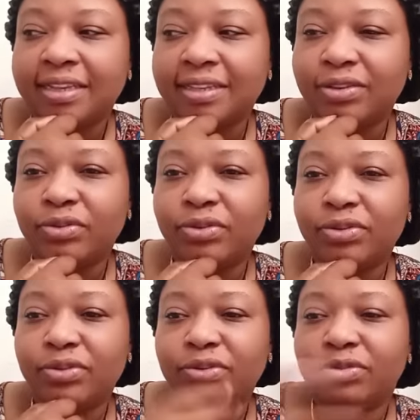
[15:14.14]
you,
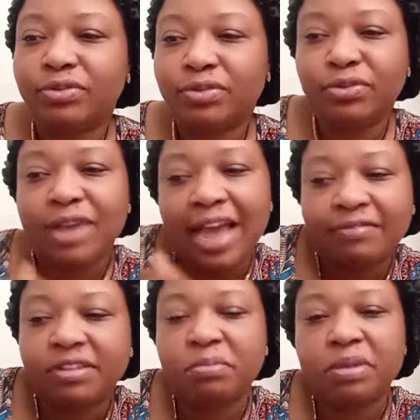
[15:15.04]
you, you
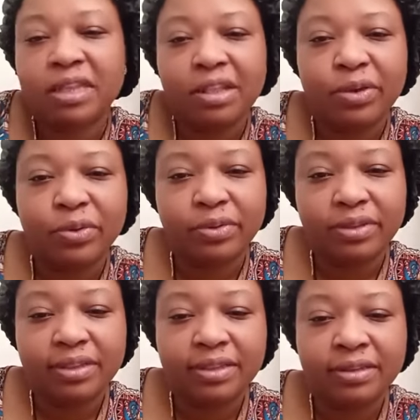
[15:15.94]
have to be alone.
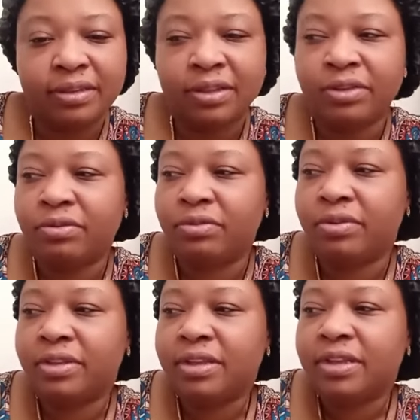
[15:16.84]
You know, you,
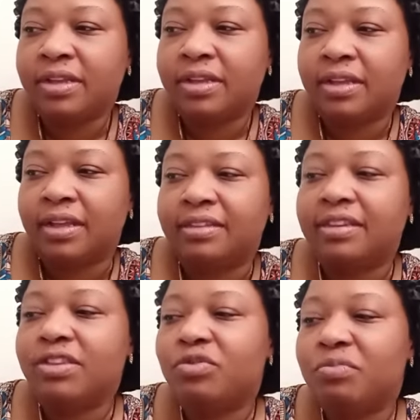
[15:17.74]

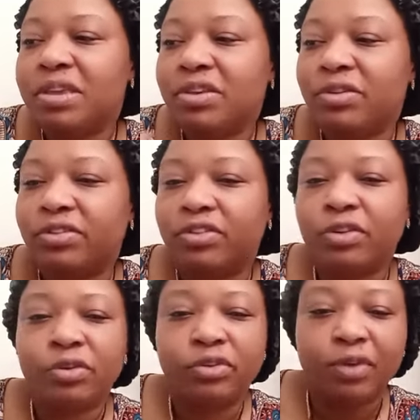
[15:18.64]
until you meet your
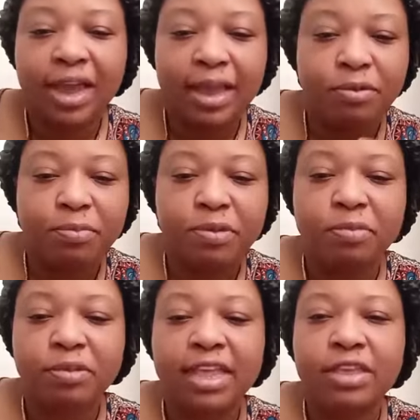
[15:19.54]
soul tribe or
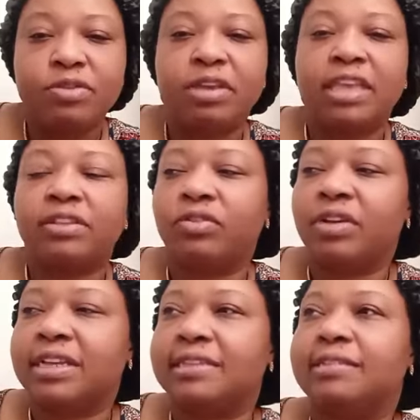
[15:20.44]
people that you can
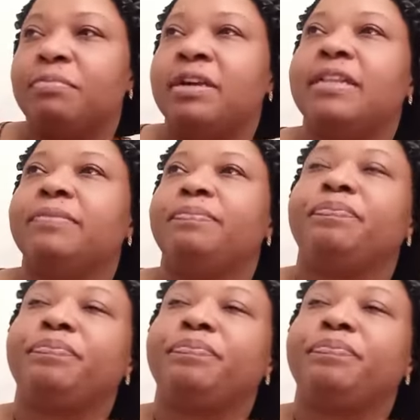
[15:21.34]
trust. But